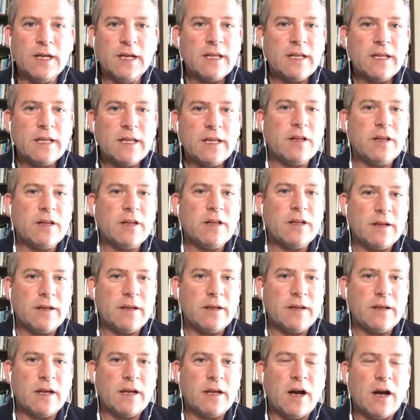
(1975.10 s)
They're
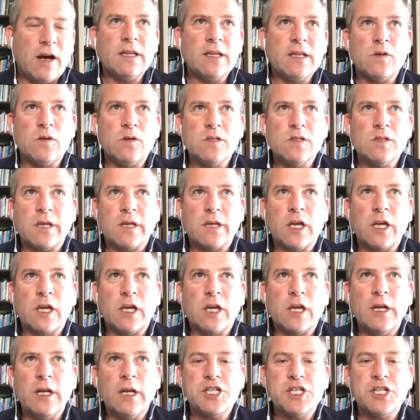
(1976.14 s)
all those
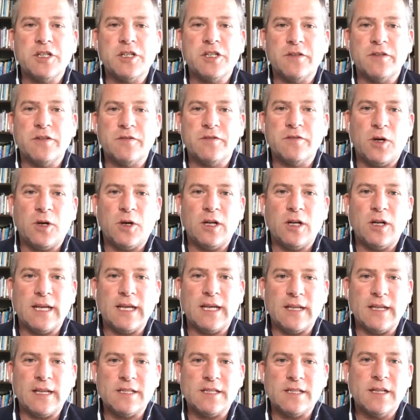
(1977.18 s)
accumulation of small
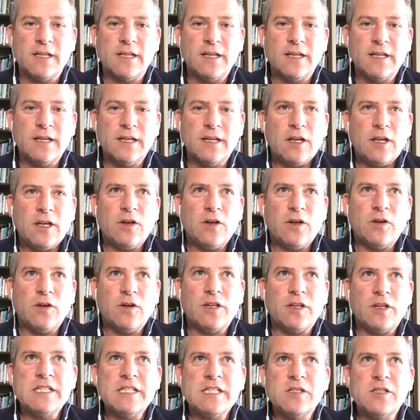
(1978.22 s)
things.
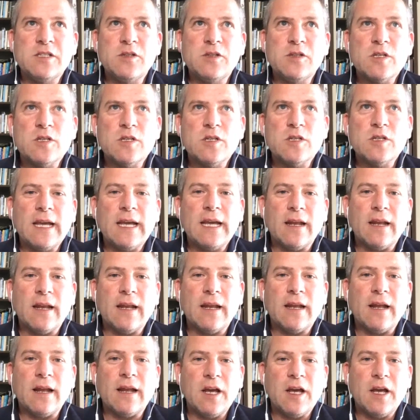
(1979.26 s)
There is no single high